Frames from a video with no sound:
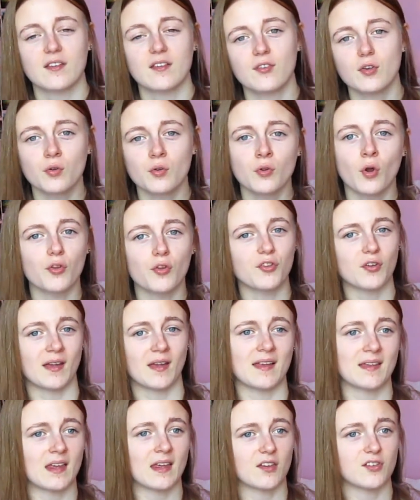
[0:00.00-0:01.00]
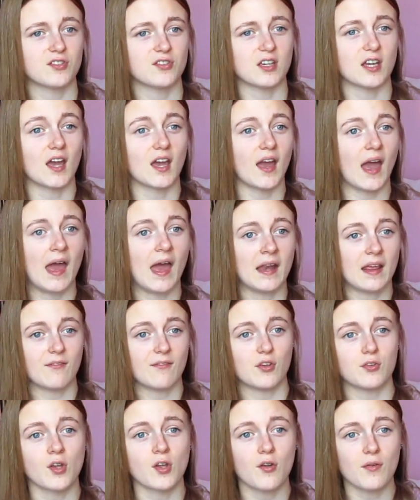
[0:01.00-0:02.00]
If you're not doing it next year, and if
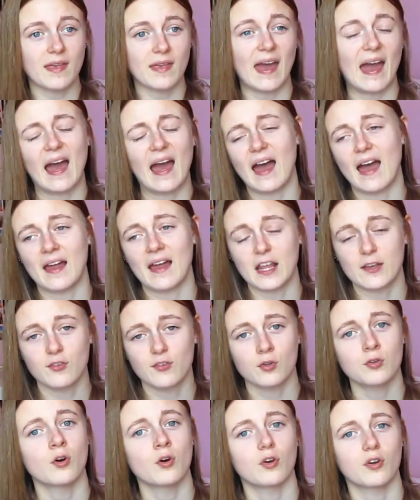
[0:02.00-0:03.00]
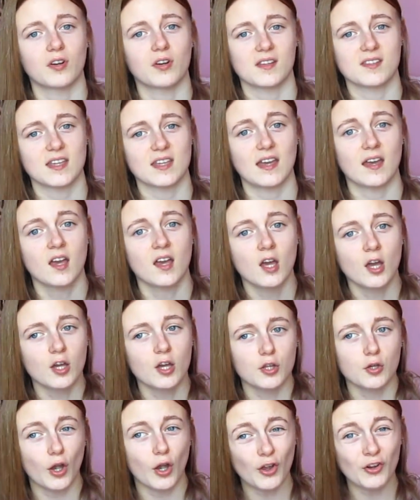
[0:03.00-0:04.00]
you don't care, and if you're not good at it,
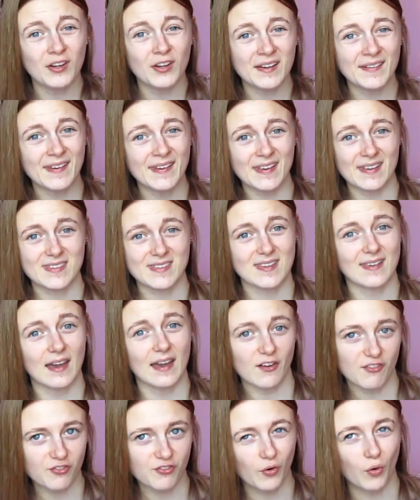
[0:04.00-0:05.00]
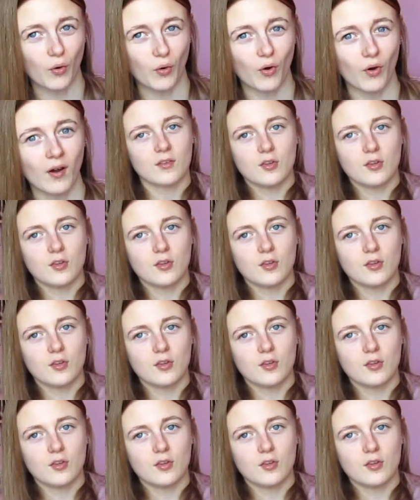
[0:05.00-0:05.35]
you only need to get a 4.